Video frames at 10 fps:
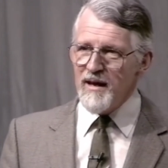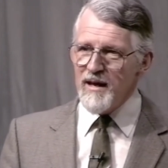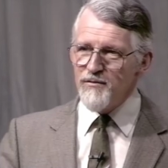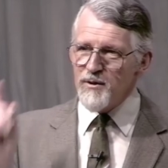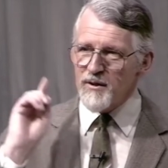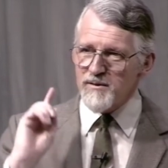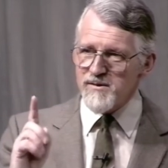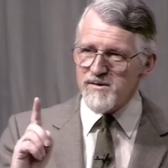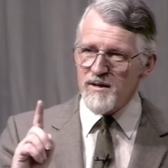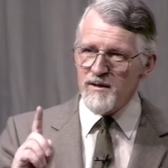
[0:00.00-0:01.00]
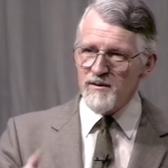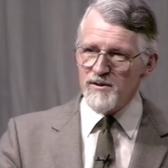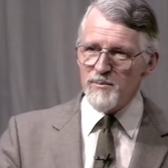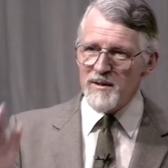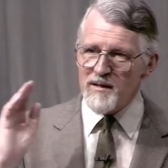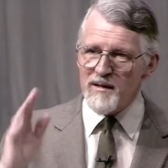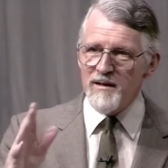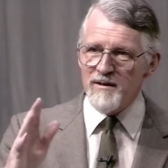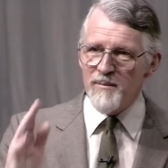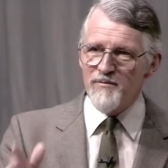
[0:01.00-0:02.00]
if you're concerned to be
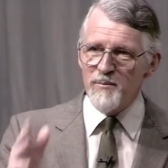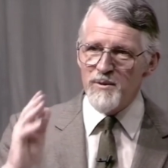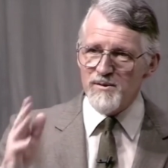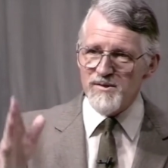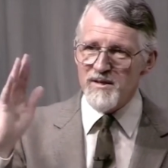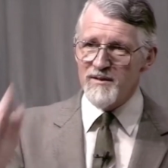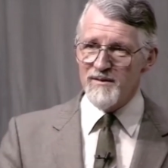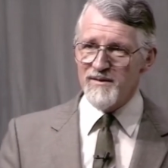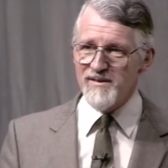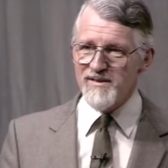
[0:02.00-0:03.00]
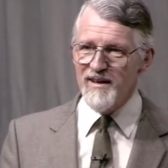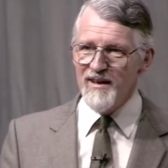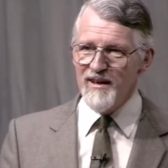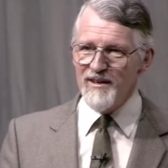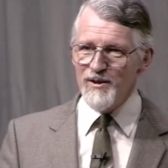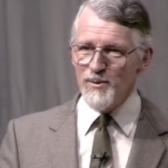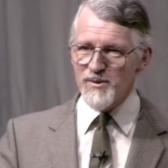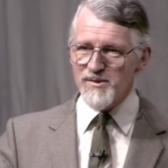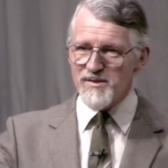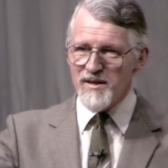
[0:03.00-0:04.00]
cleaned up from your sins, you
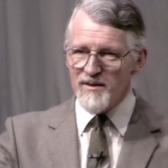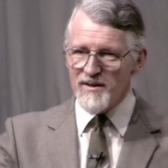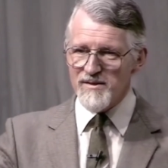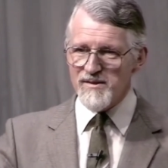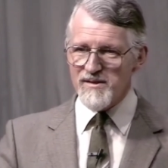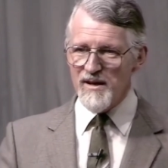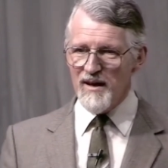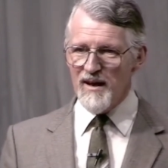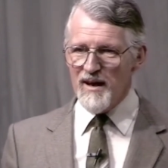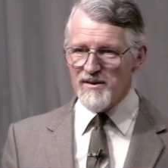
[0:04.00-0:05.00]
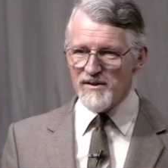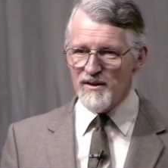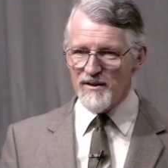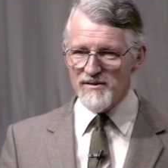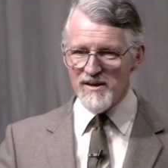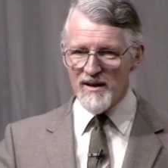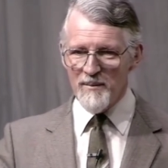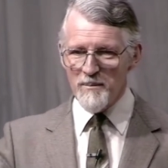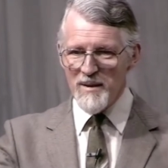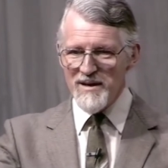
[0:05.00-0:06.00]
will see this as God's
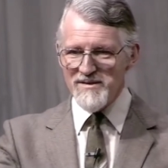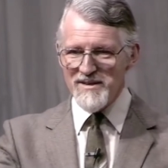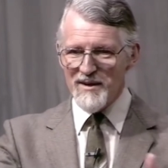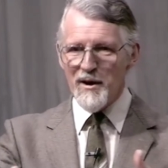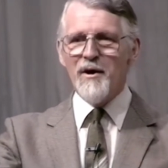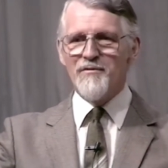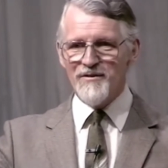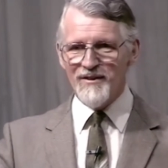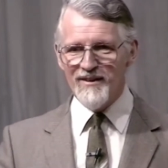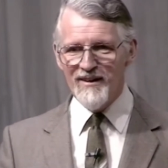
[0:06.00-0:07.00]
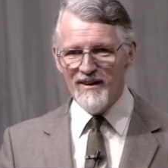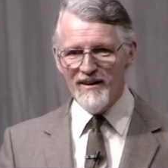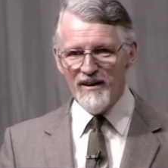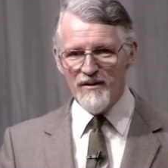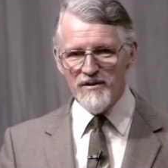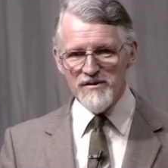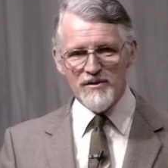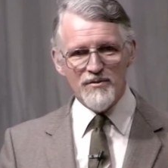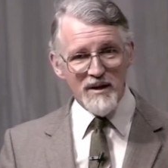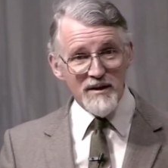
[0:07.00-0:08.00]
amazing offer of His
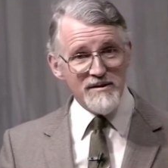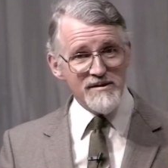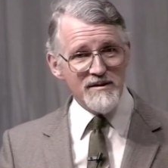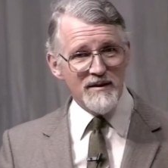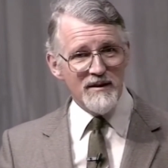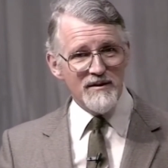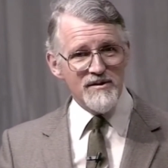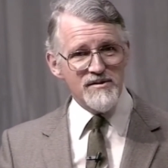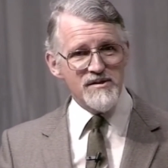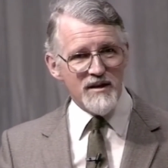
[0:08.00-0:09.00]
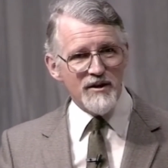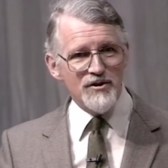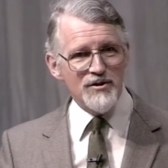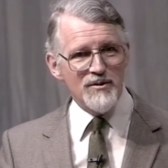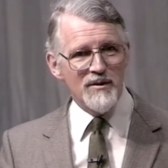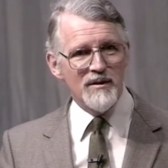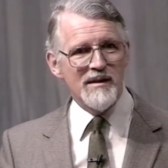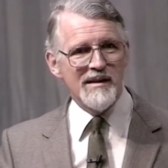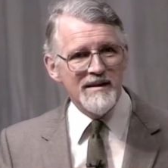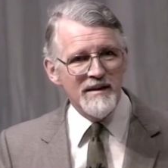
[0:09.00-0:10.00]
grace to start you
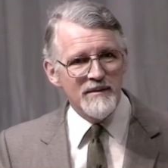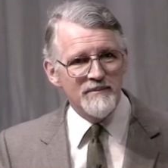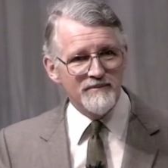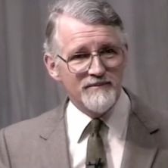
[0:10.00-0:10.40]
clean.